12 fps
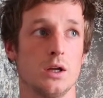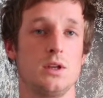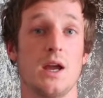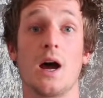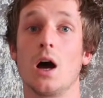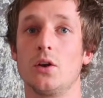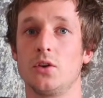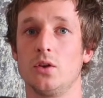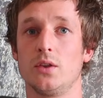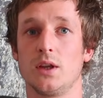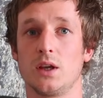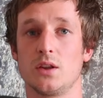Yeah, I do
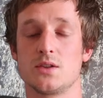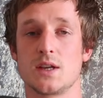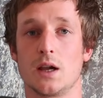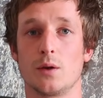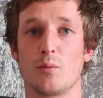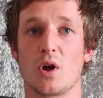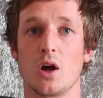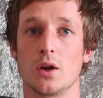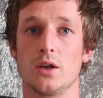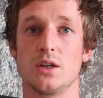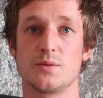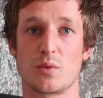think the silent
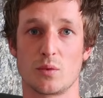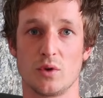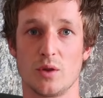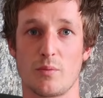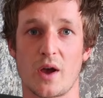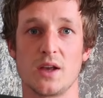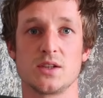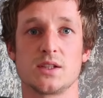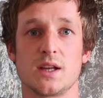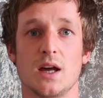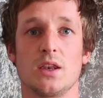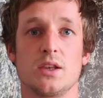partner is probably the best
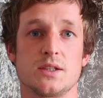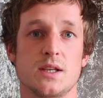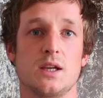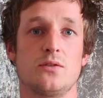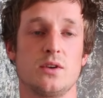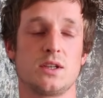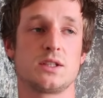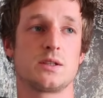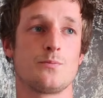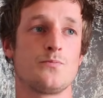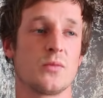and the safest.